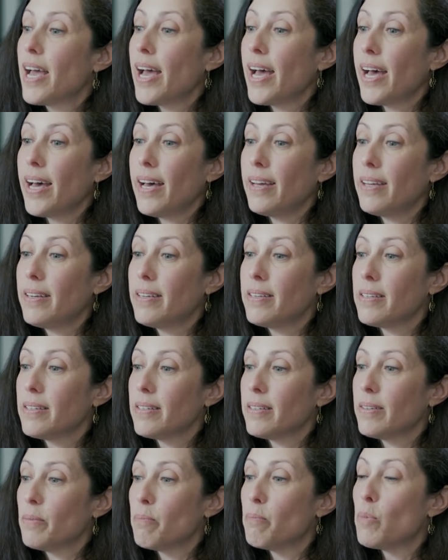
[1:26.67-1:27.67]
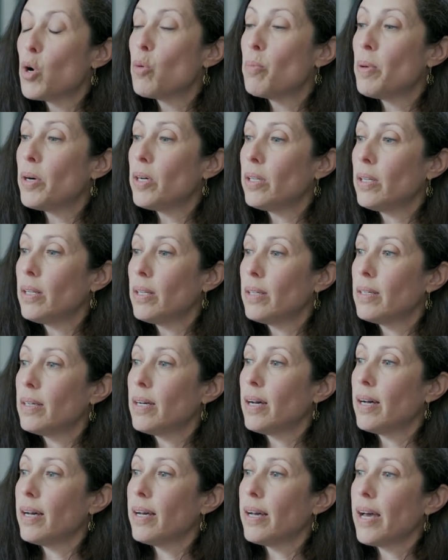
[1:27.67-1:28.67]
had mobile
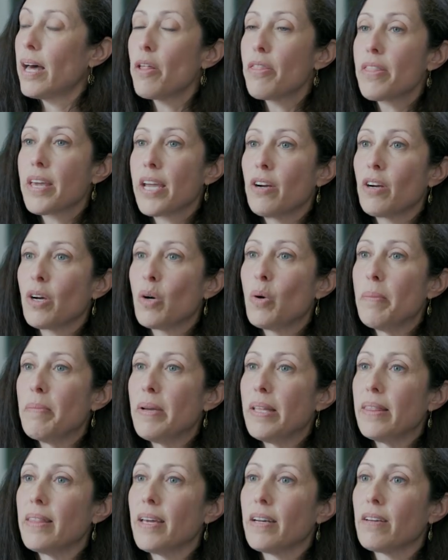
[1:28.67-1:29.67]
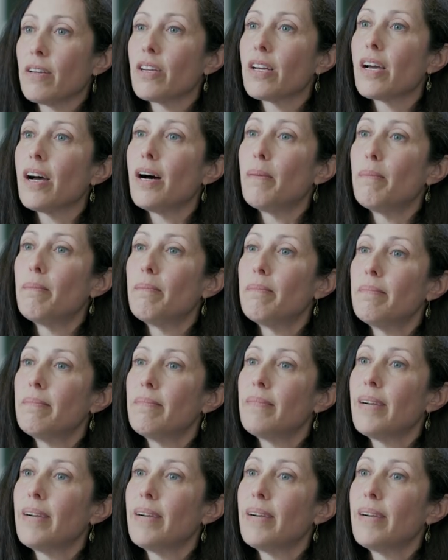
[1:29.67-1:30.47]
healthcare equipment that could come